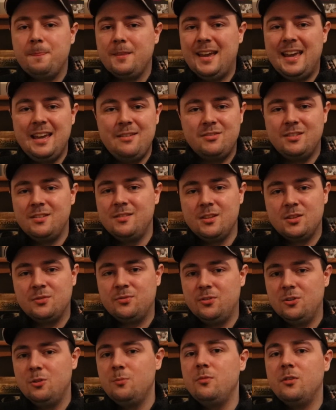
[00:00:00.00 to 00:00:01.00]
even in this
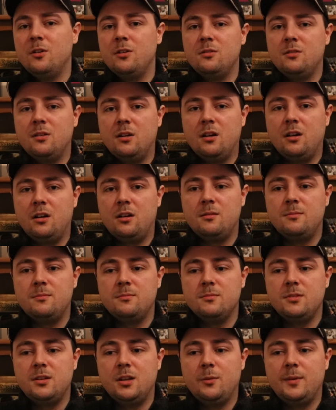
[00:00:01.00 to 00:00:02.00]
film though,
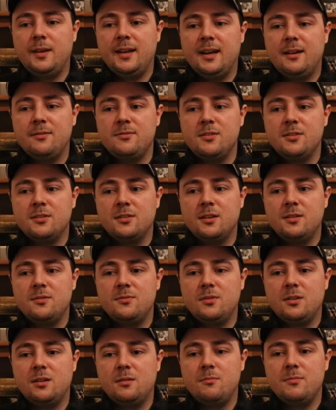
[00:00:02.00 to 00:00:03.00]
you know, we have this kind
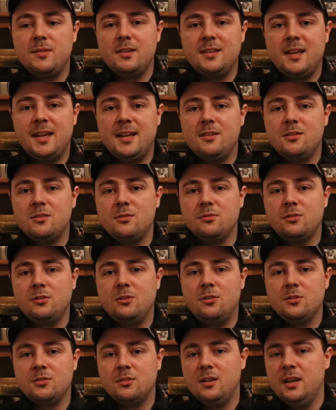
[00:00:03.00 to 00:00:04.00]
of these hints, of
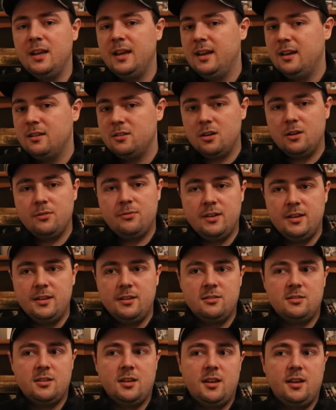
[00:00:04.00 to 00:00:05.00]
course, and Darth Vader
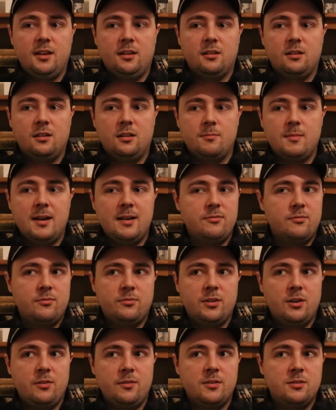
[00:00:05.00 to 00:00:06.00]
saying, "I haven't
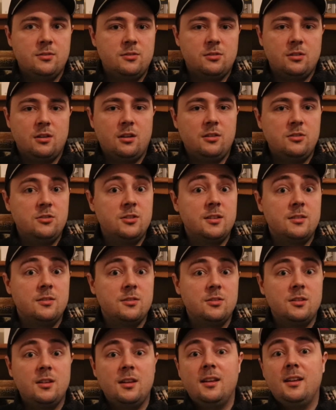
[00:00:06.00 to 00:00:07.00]
felt this
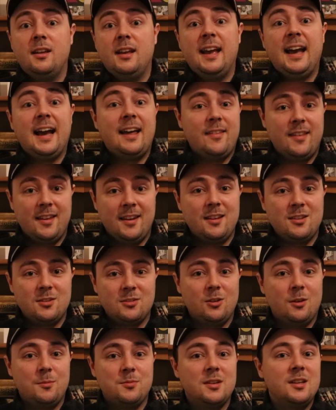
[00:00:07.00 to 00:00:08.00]
since And then he
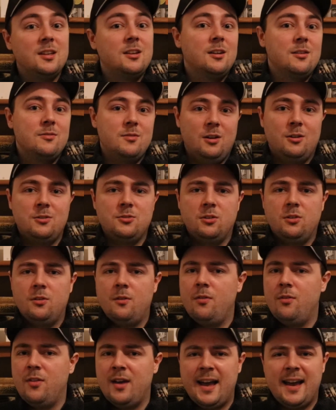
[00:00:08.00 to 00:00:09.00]
stops and he kind of goes on.
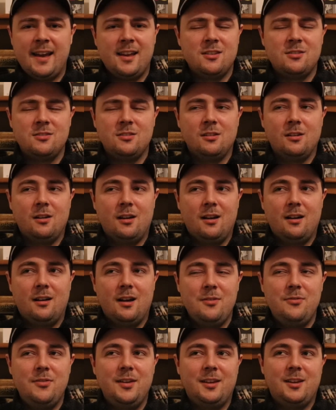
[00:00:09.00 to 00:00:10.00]
And that is, you know, I
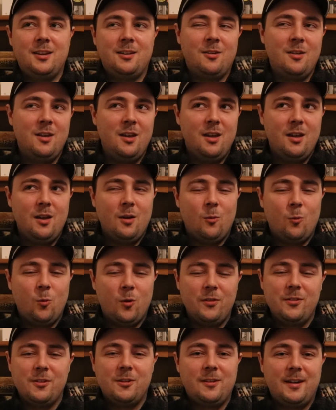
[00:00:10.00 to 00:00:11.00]
think, you know, one
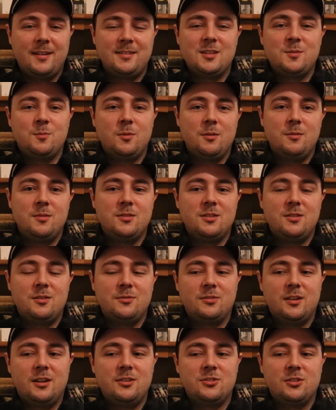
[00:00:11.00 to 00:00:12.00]
of the greatest moments in the
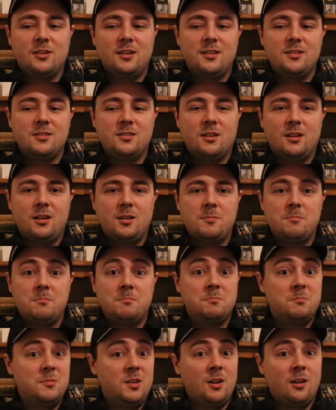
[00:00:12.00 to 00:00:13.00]
franchise.
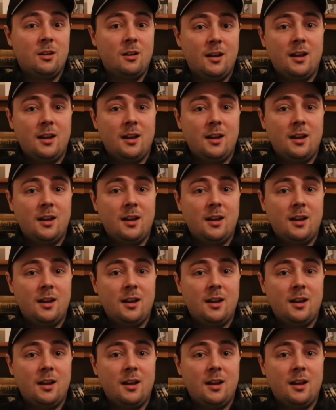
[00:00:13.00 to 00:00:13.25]
You know,